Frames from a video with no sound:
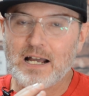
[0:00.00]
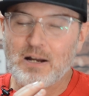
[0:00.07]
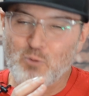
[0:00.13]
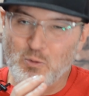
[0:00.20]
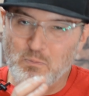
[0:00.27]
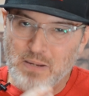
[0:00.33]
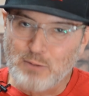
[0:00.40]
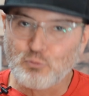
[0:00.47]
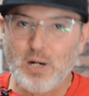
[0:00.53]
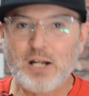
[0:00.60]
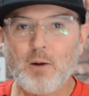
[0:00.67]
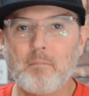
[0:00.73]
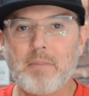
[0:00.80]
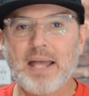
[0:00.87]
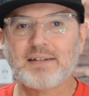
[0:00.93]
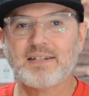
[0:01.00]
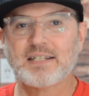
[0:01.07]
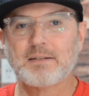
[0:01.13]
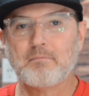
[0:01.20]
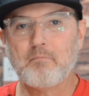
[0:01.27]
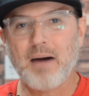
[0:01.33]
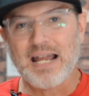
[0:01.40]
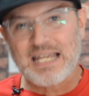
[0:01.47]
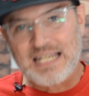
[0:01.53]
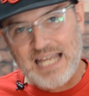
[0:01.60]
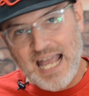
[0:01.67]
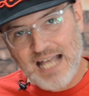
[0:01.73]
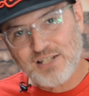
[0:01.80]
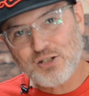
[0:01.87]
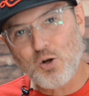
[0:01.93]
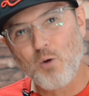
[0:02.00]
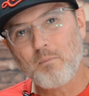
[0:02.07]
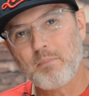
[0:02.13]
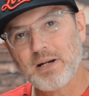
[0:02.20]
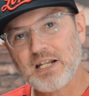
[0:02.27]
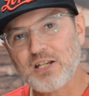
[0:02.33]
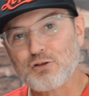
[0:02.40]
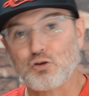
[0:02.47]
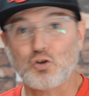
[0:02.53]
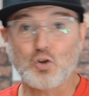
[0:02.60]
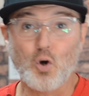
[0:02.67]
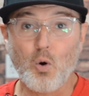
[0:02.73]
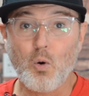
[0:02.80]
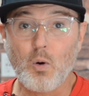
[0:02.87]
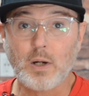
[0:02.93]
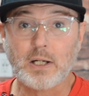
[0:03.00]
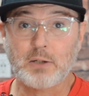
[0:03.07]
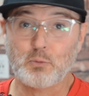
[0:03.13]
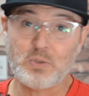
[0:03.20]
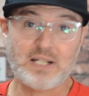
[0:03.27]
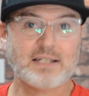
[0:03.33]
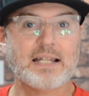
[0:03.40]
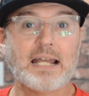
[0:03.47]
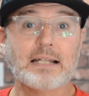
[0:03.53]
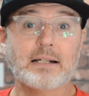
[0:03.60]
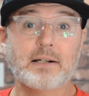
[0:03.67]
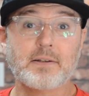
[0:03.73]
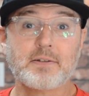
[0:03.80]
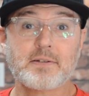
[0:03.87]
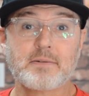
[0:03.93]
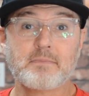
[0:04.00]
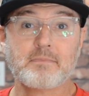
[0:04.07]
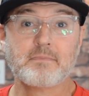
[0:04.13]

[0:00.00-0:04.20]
would be recommended by gas companies nor retailers.